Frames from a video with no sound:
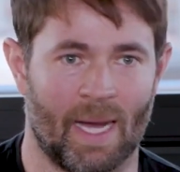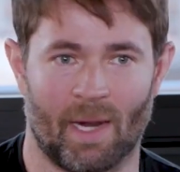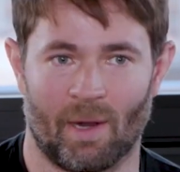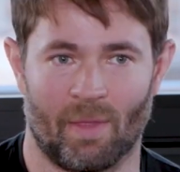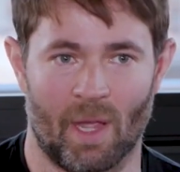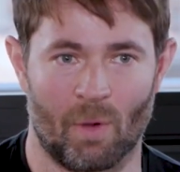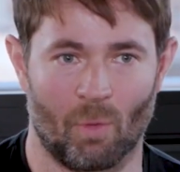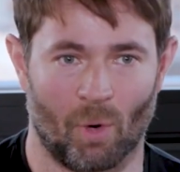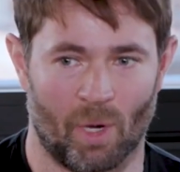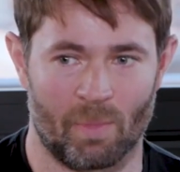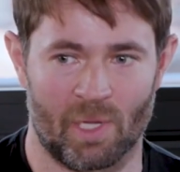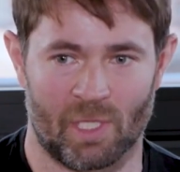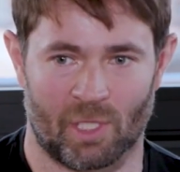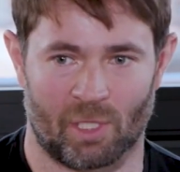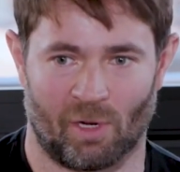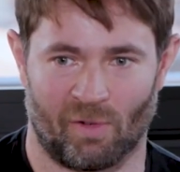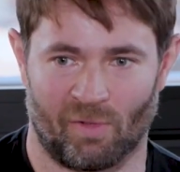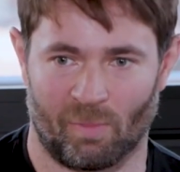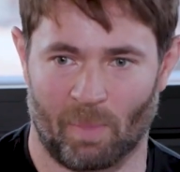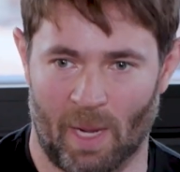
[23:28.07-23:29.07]
How do they want to be
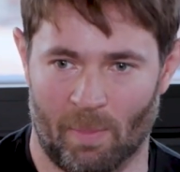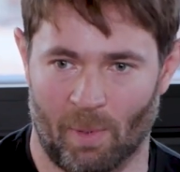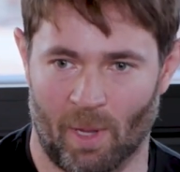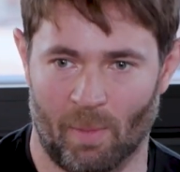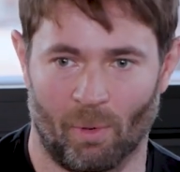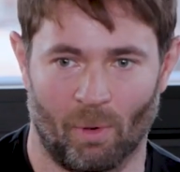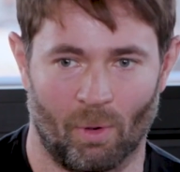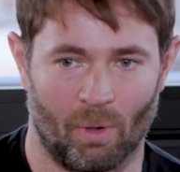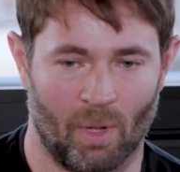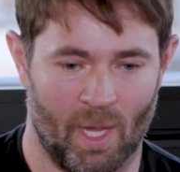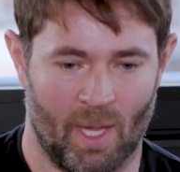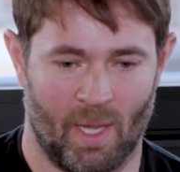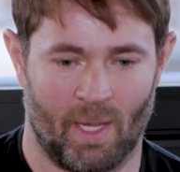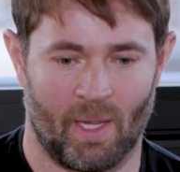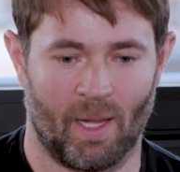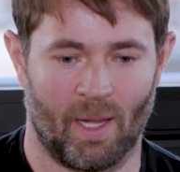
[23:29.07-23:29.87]
served by people?